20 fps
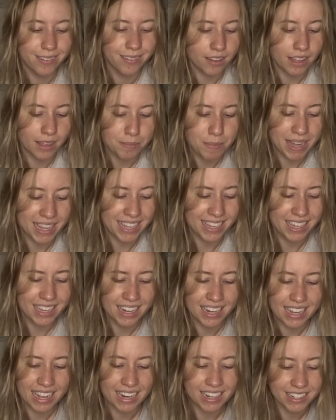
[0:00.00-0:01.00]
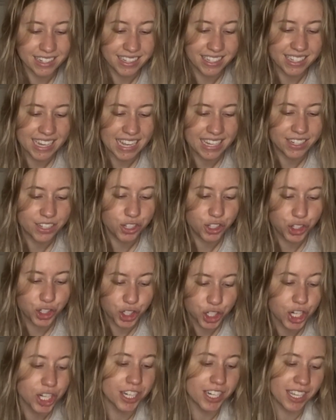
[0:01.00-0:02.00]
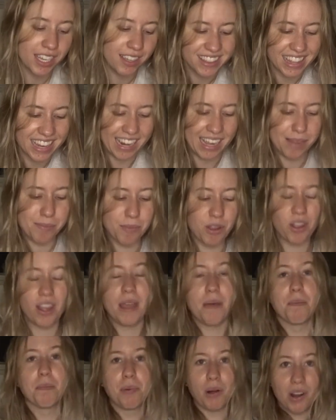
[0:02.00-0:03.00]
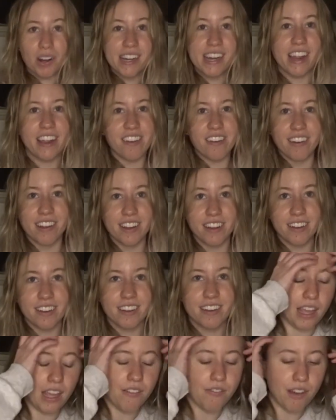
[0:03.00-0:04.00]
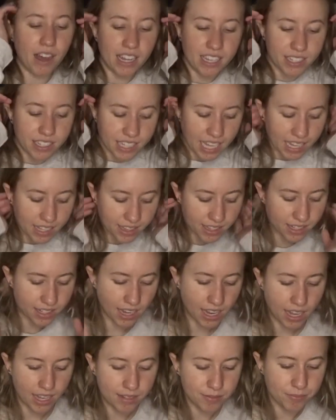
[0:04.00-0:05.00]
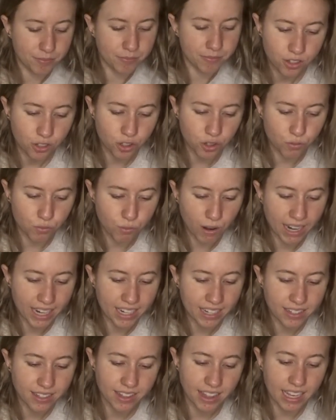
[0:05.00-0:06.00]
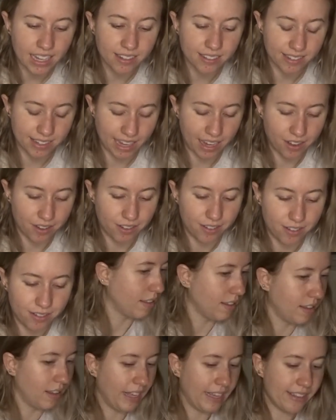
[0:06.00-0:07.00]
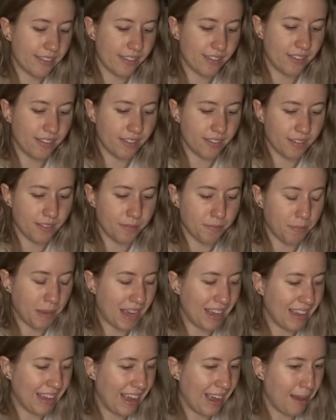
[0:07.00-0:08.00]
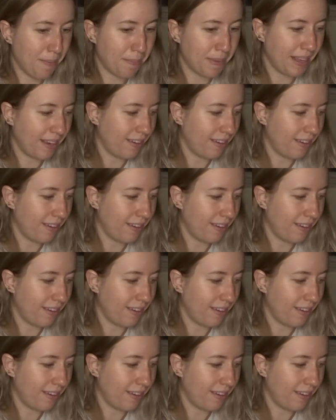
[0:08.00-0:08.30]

in my getting out of debt journey that I'm embarking on, if I take the time to write things down. Let's make it happen.